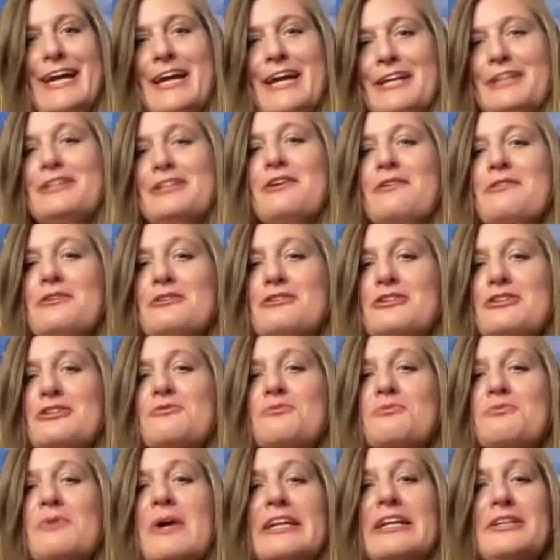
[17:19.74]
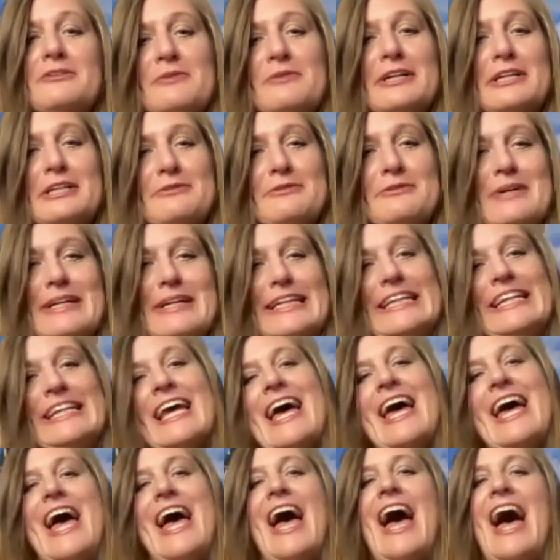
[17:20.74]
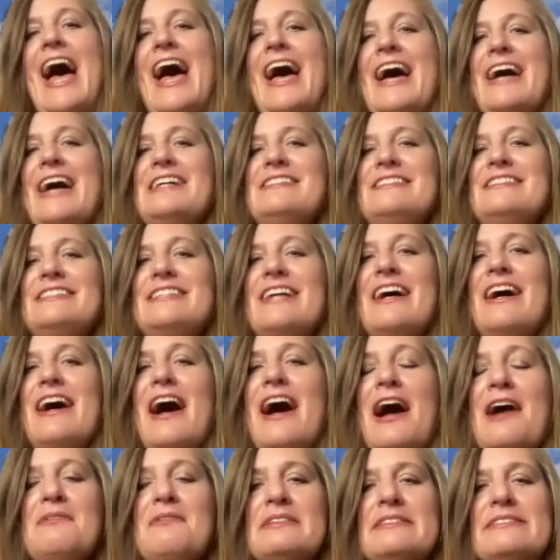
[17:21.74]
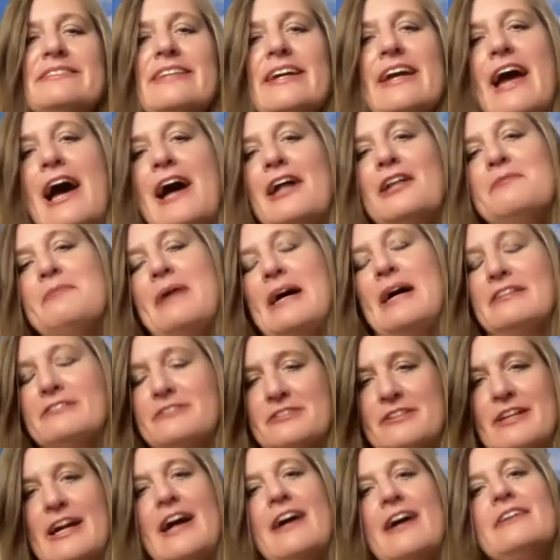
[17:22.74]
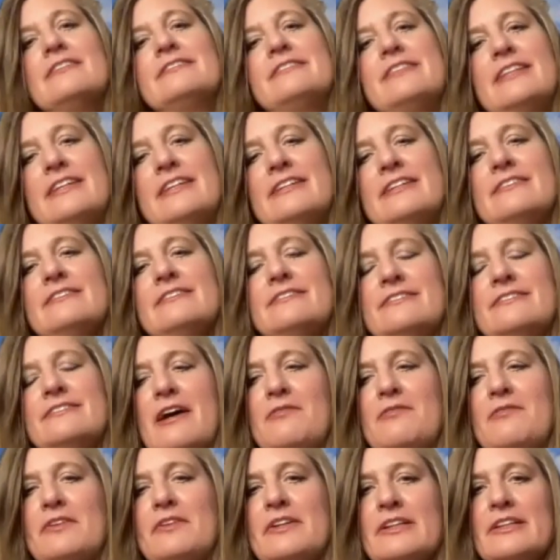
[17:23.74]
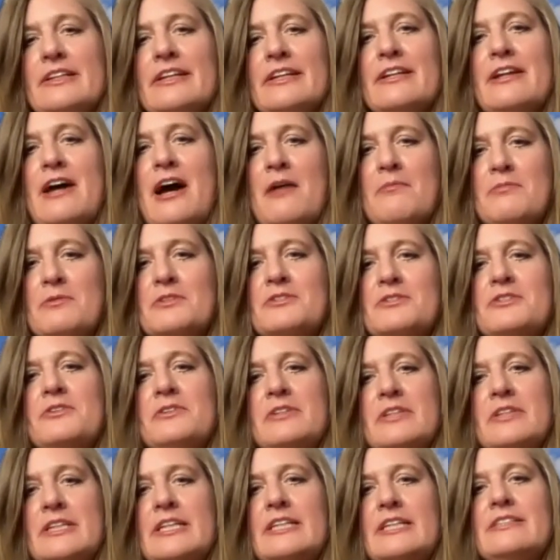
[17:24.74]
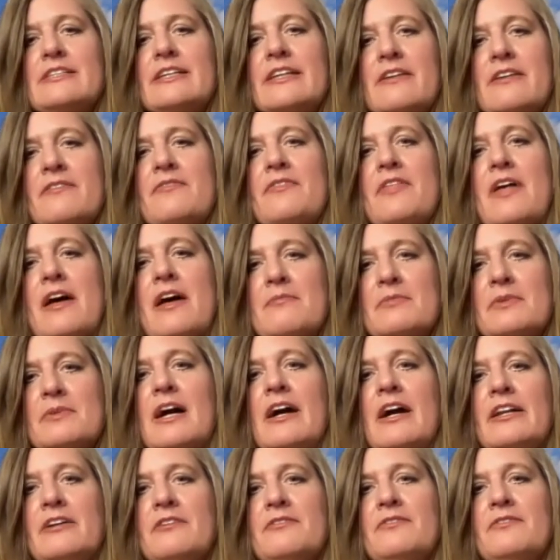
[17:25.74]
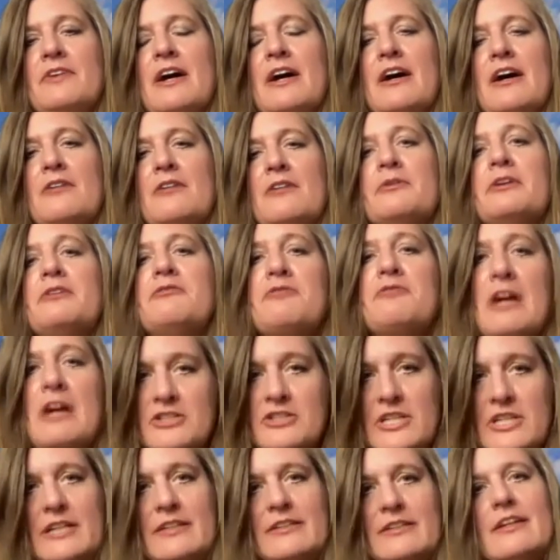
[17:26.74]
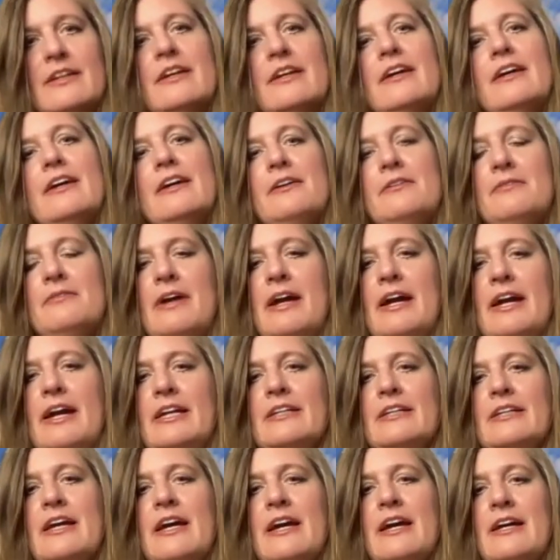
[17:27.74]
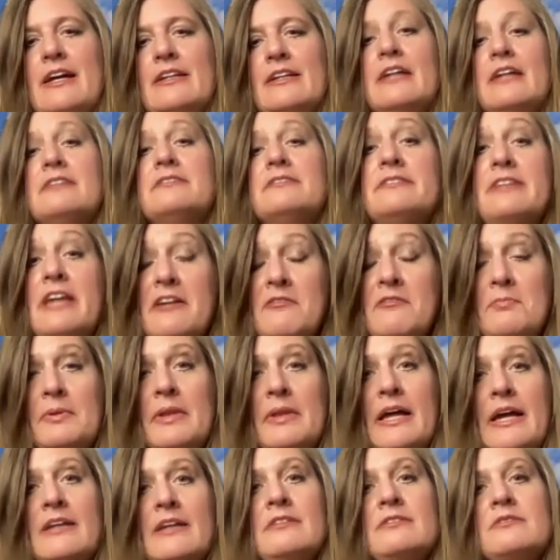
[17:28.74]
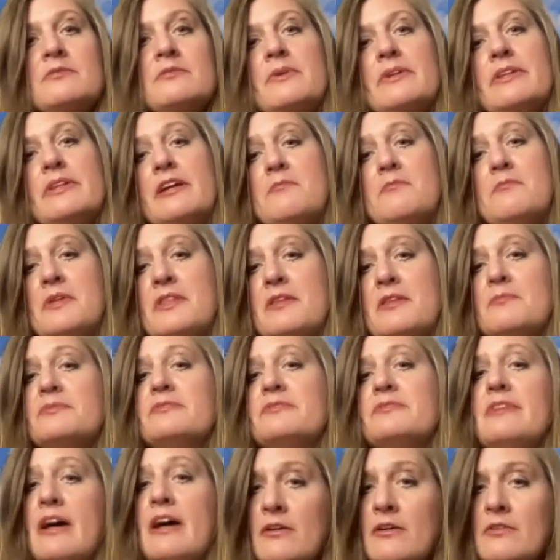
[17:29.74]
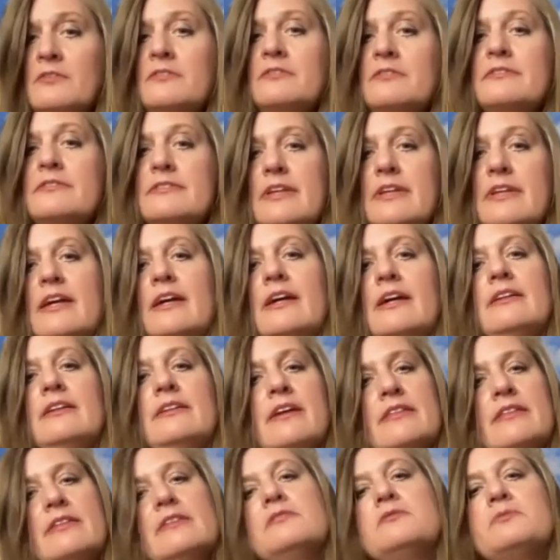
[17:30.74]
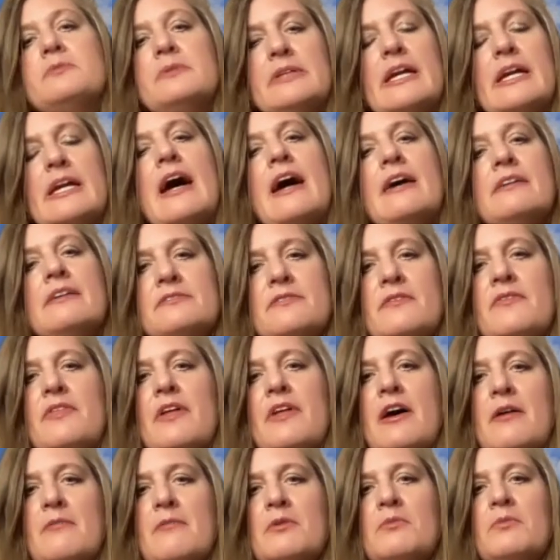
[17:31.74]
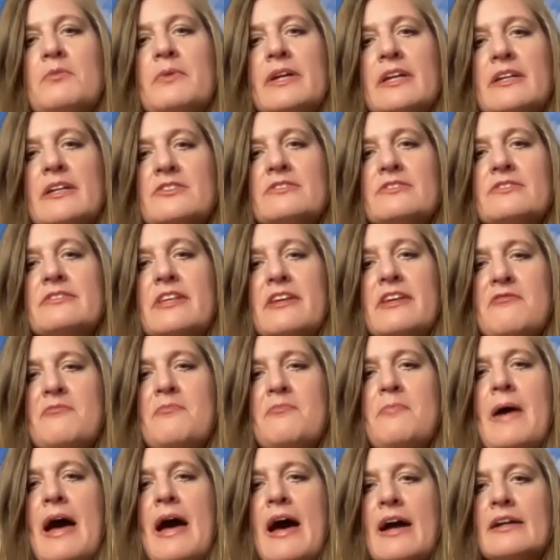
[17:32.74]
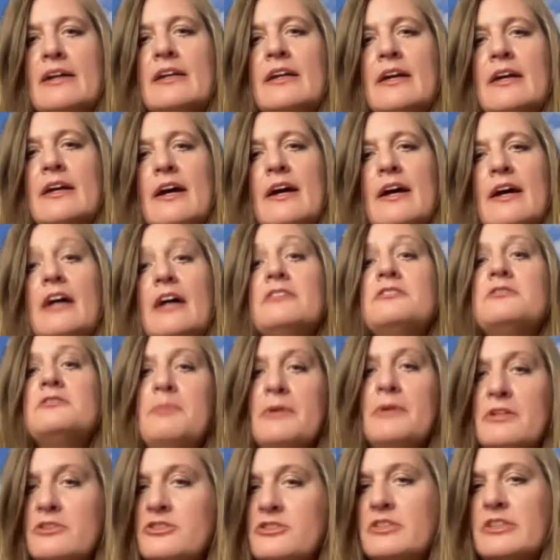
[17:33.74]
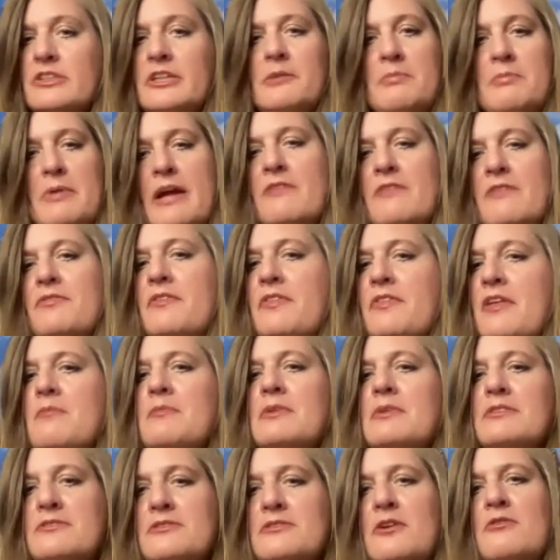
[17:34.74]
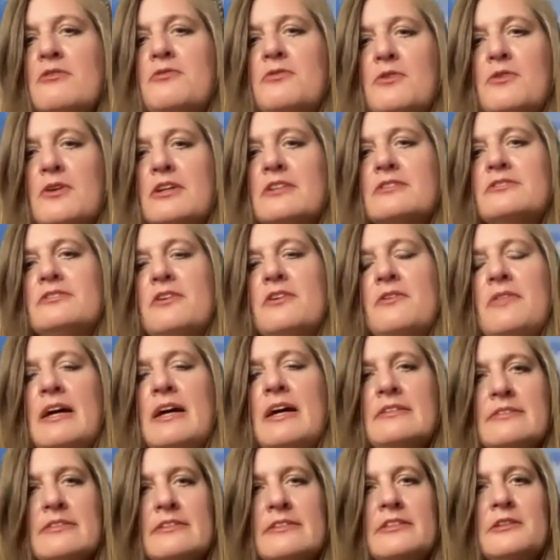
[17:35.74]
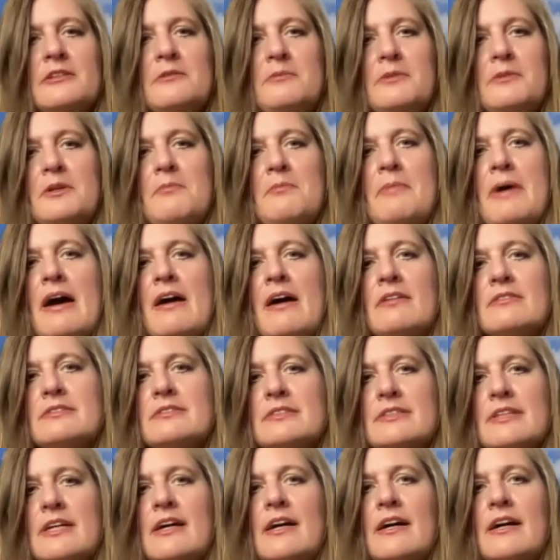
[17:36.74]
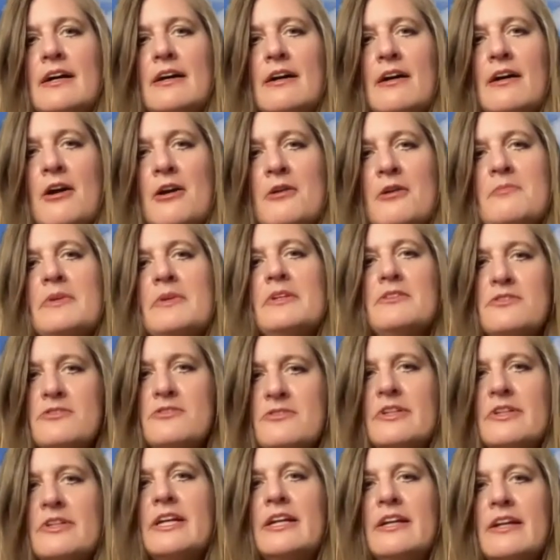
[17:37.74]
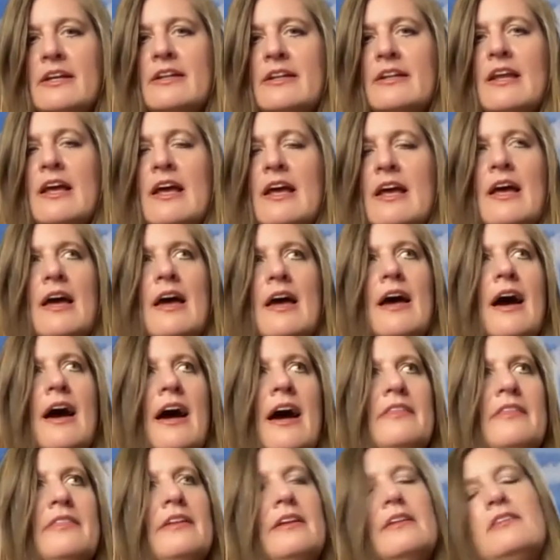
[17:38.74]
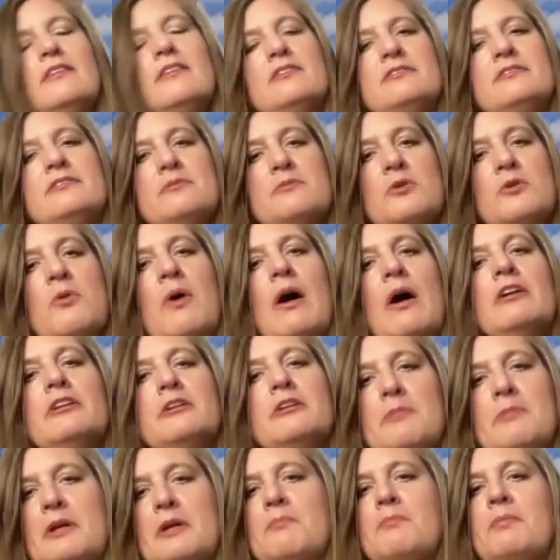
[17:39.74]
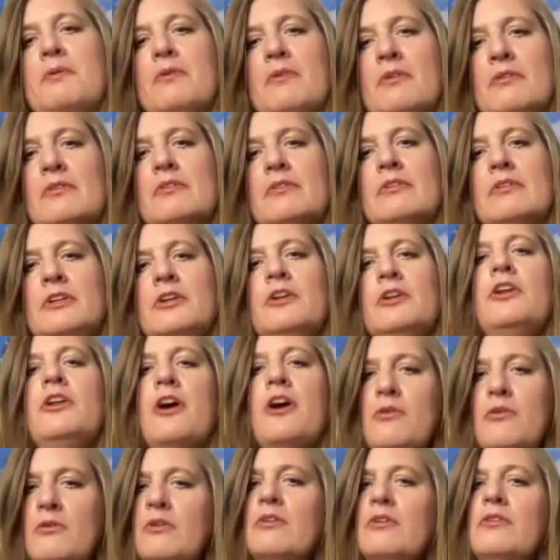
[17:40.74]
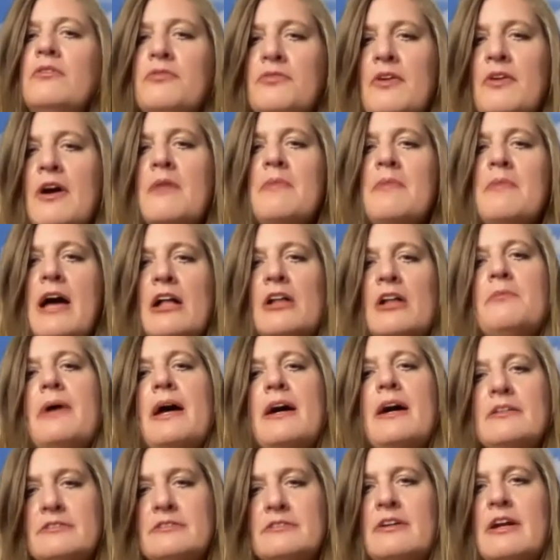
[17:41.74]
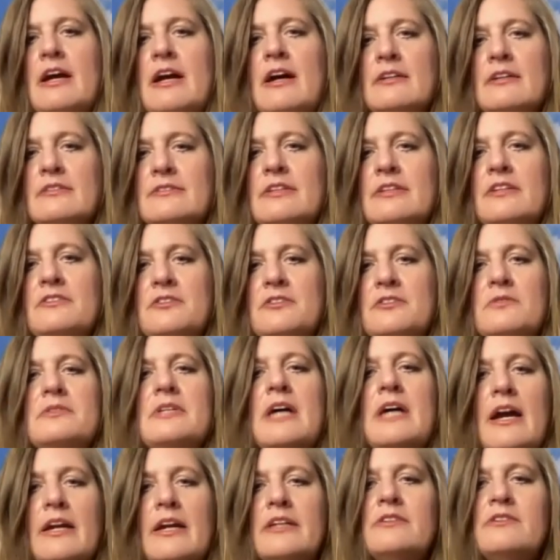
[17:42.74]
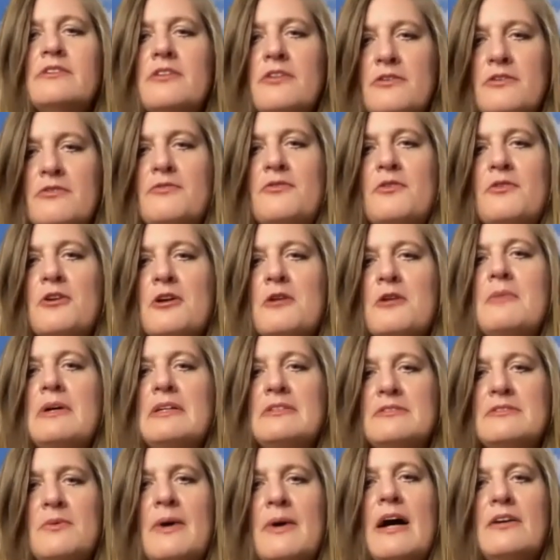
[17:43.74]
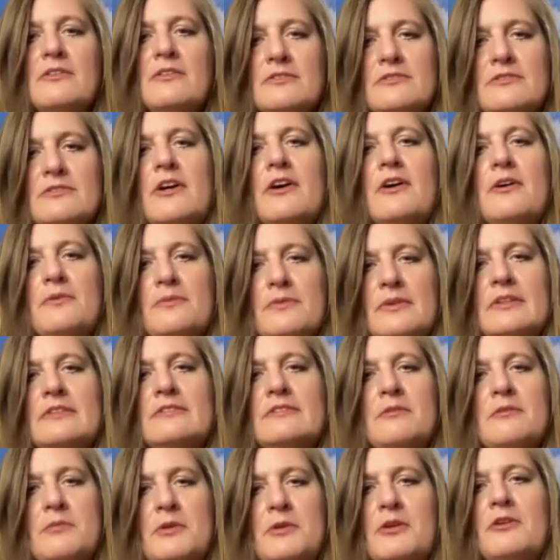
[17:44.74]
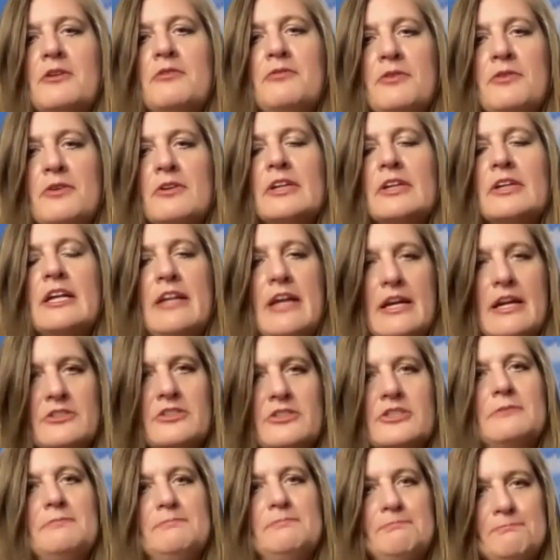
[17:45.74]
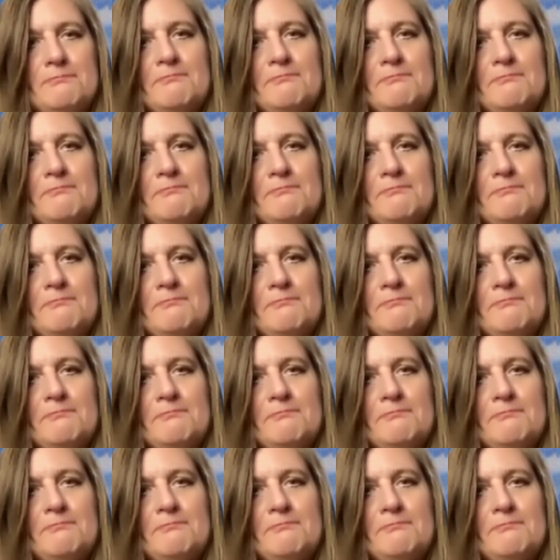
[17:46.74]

They're just running. And I would say Alabaster House is definitely an opportunity to give them kind of refreshing, right? And a safe place where they can be themselves and nothing's really asked of them. And we can just give back spiritually, pray for them and so forth. So that's a little bit about our ministry. And I think there's some quality people, from Alabaster House that do tie into the forum as well. So it's a beautiful connection.